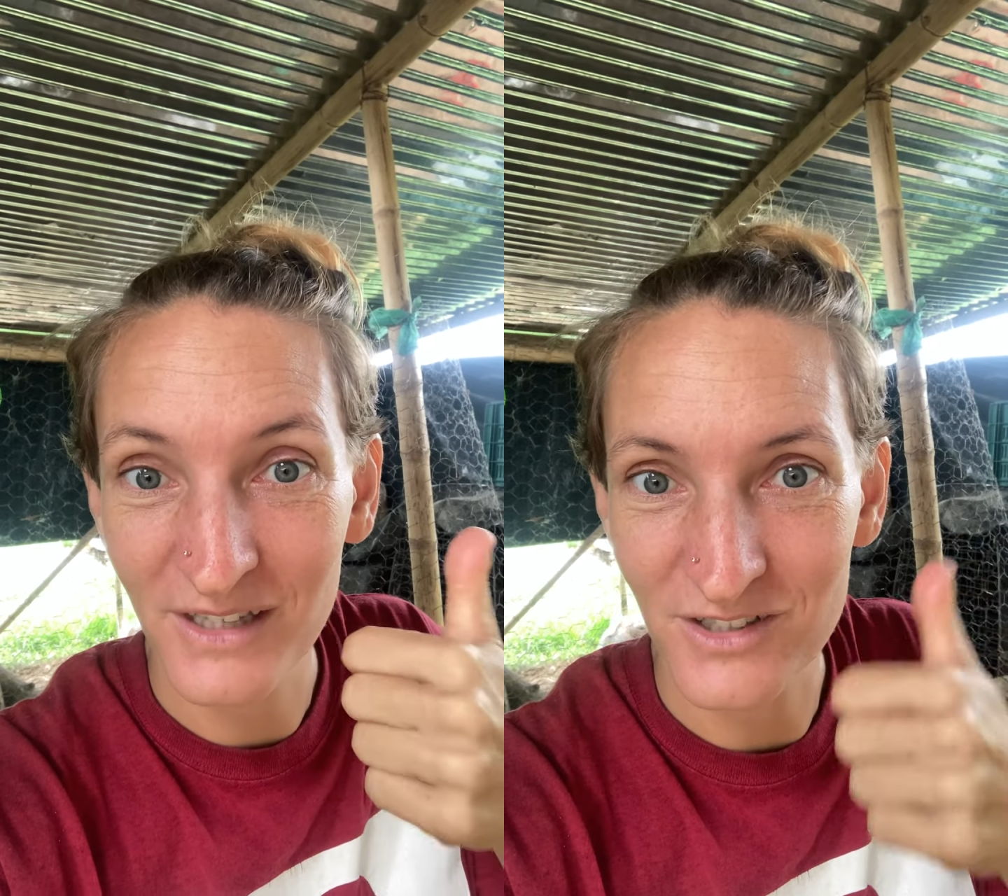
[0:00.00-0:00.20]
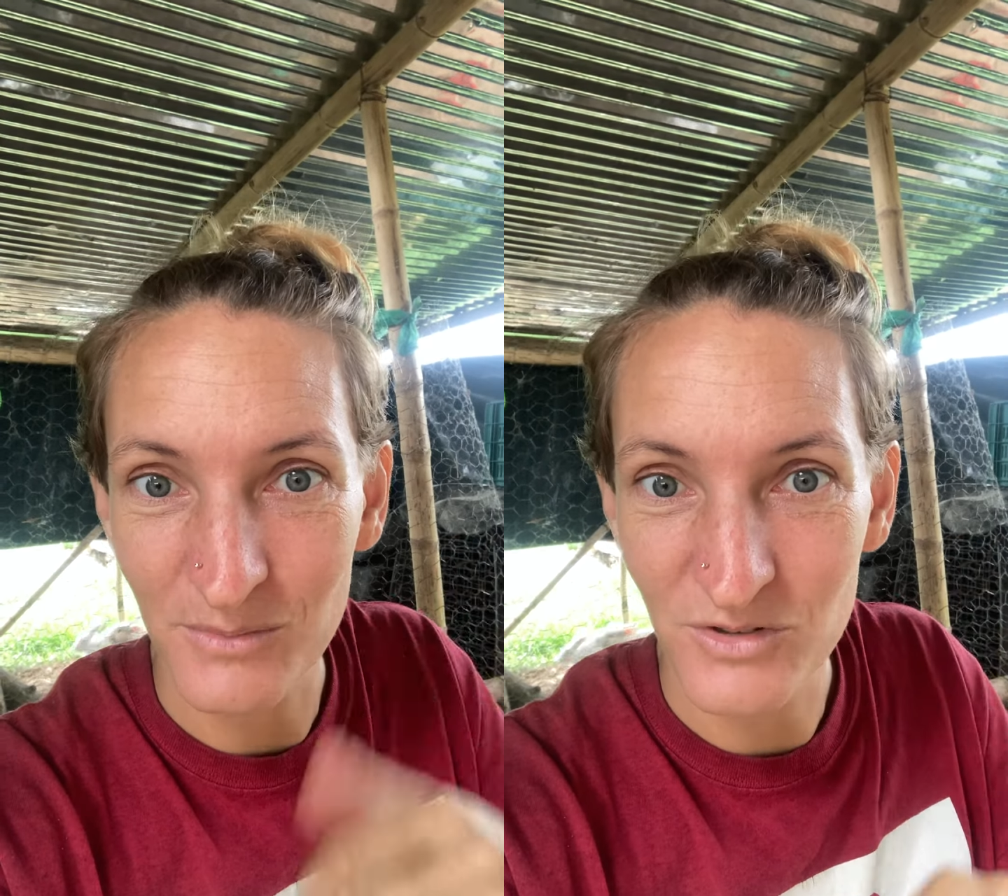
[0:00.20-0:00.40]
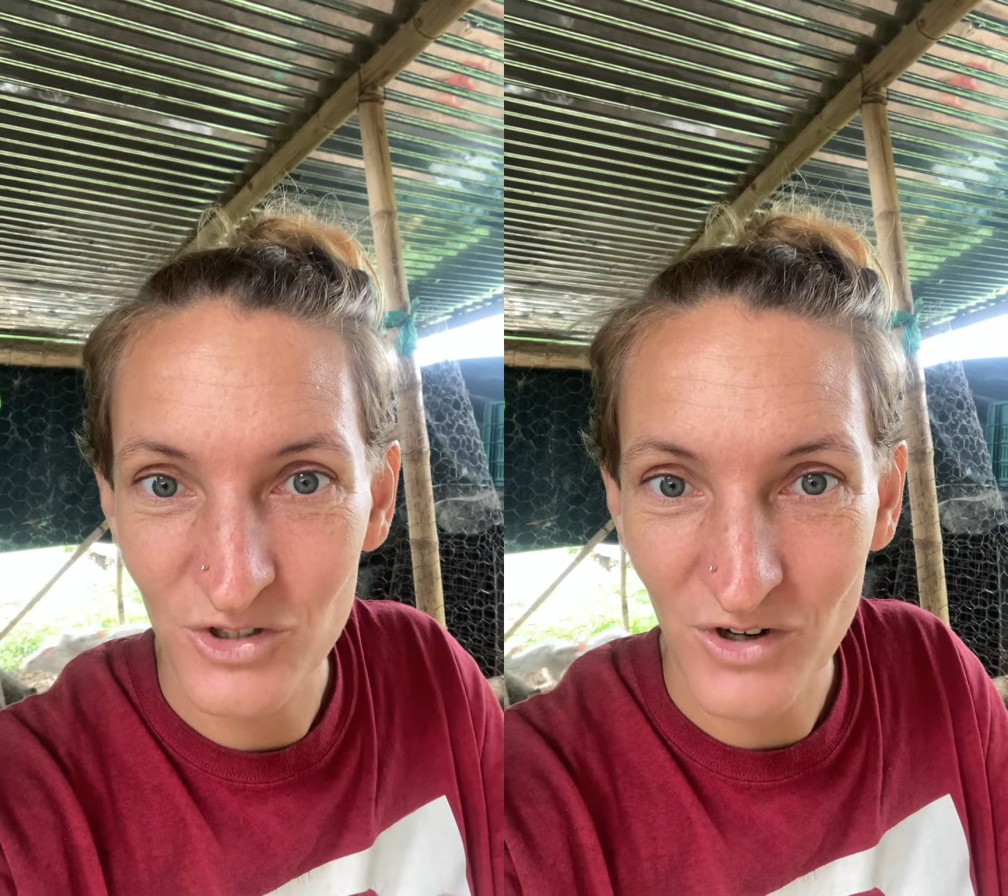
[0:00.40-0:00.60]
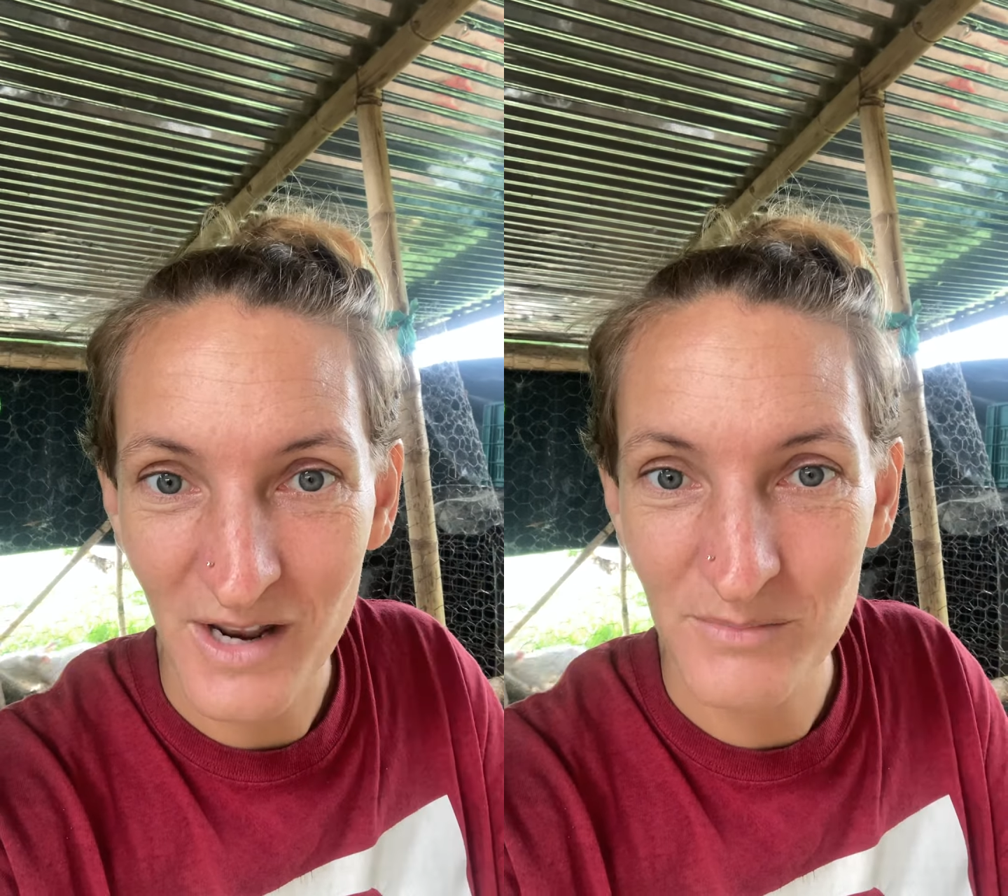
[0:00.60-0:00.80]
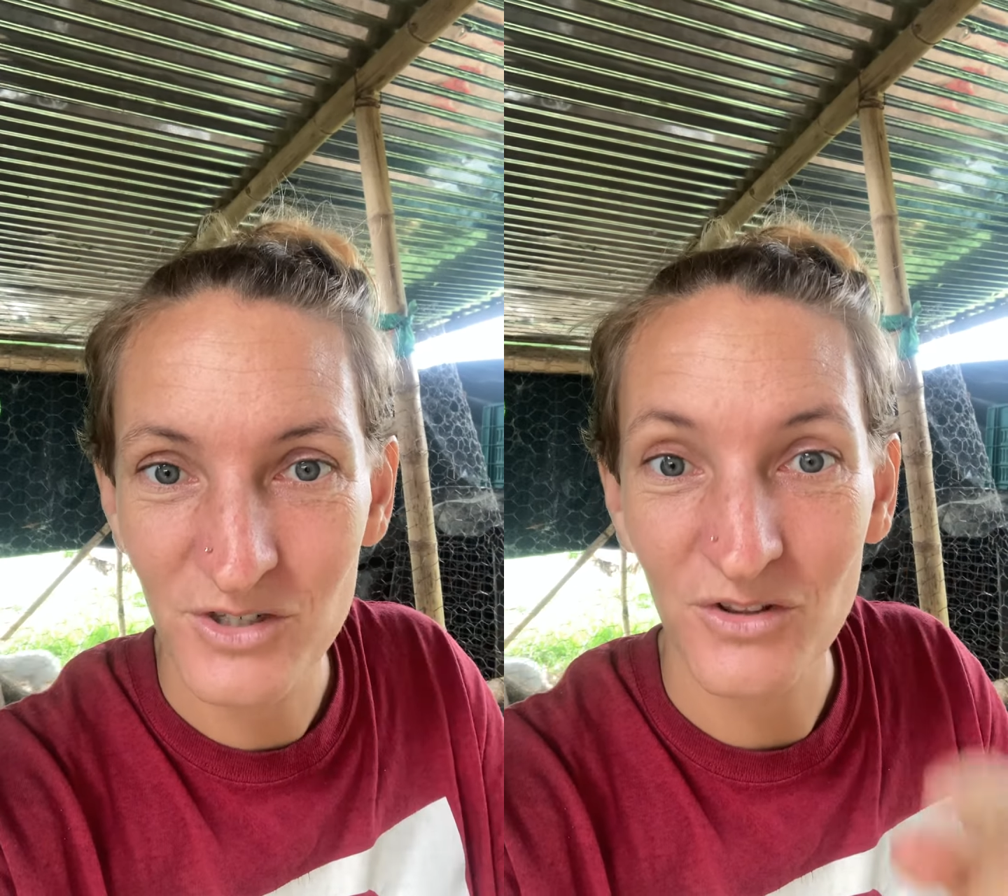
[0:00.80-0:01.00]
and
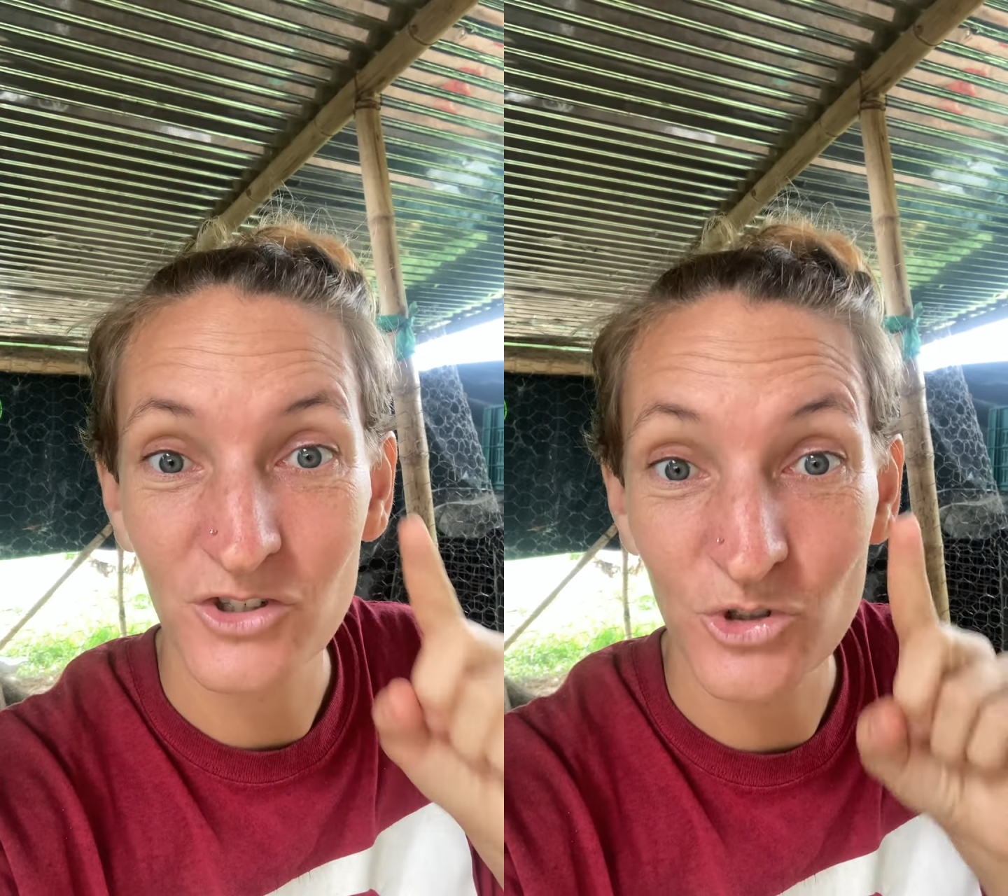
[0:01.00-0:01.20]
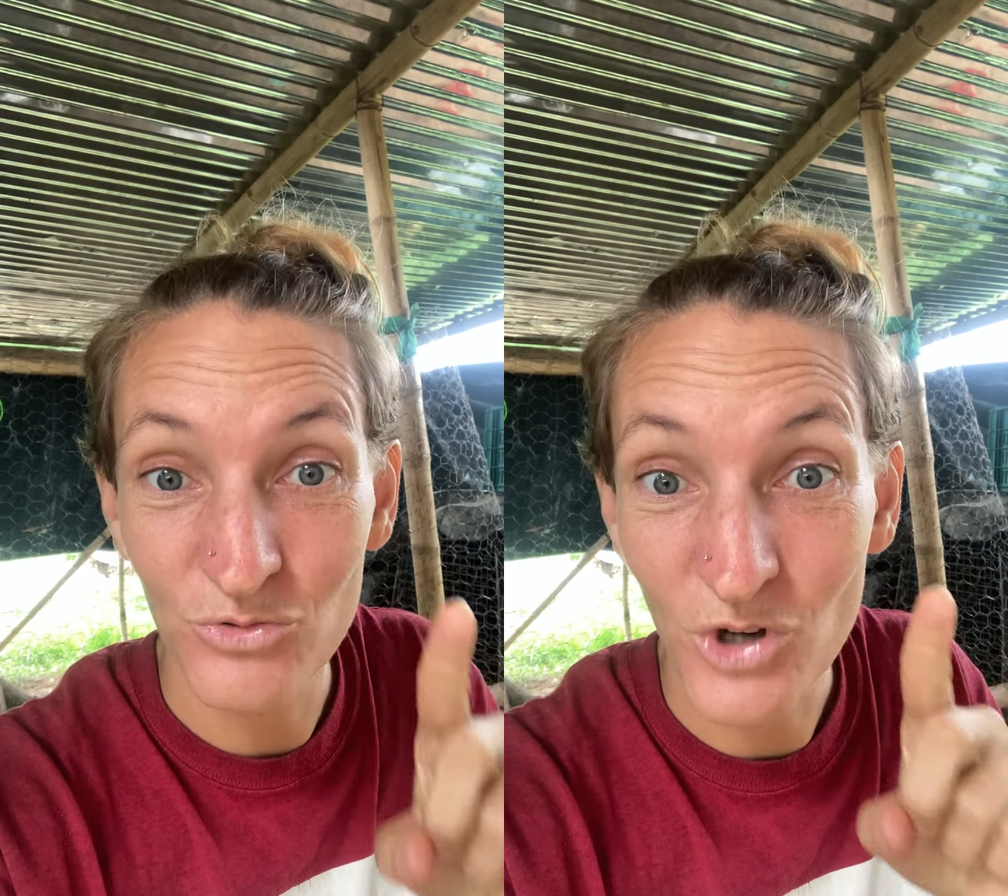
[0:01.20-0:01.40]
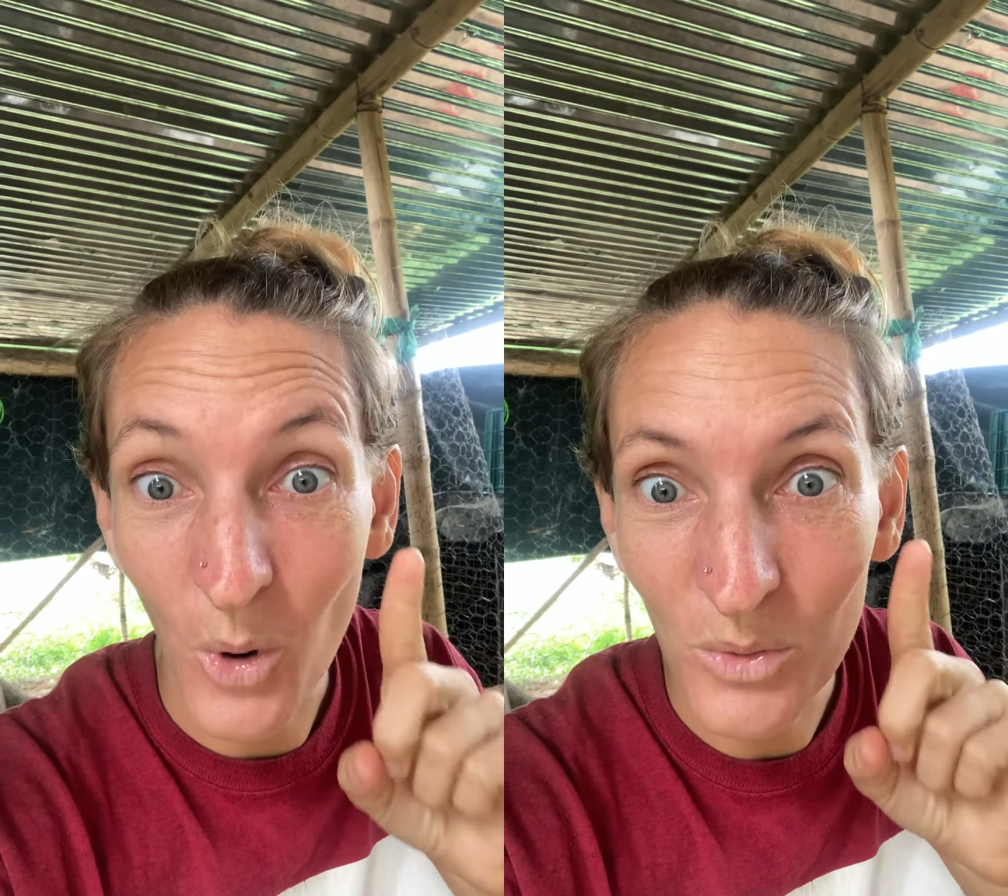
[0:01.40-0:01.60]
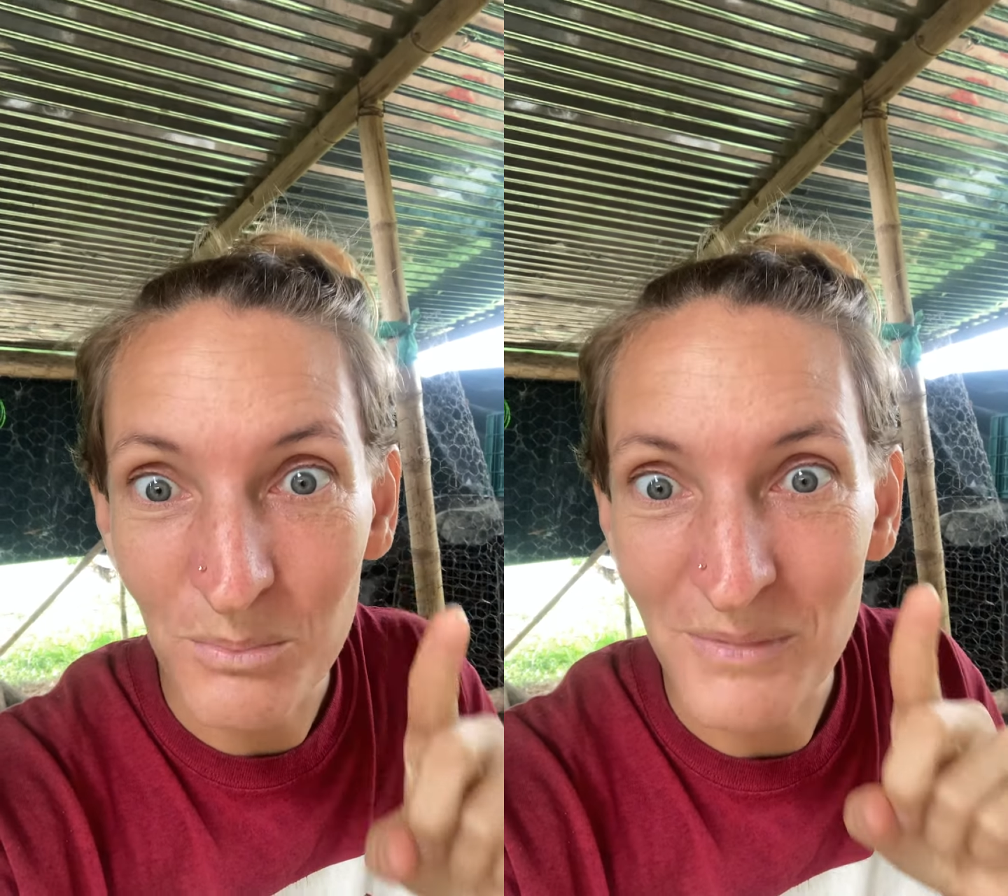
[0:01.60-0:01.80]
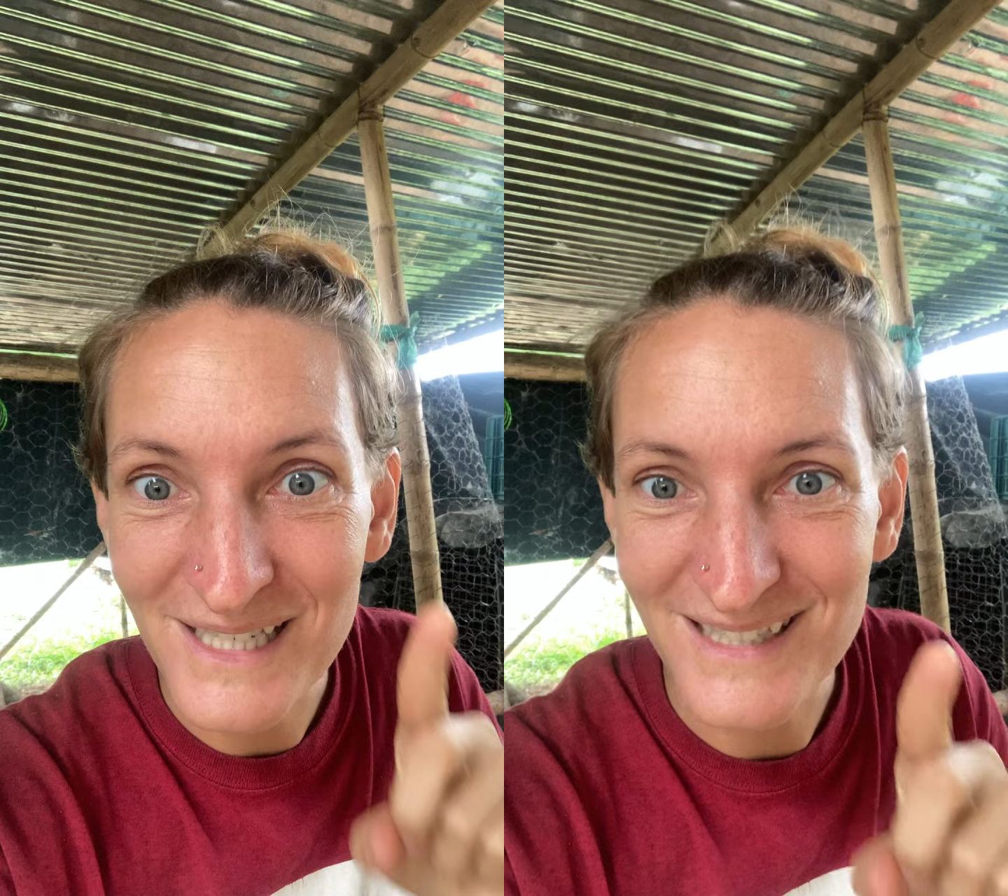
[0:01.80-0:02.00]
subscribe so that you don't
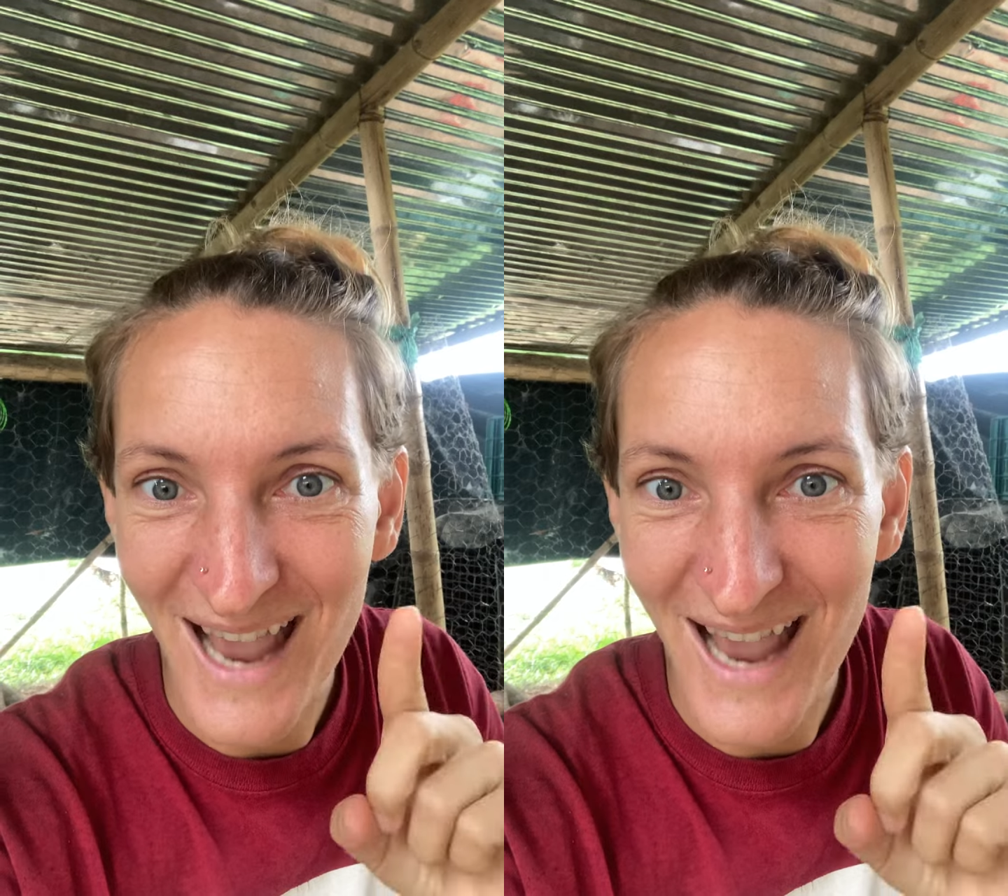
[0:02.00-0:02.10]
miss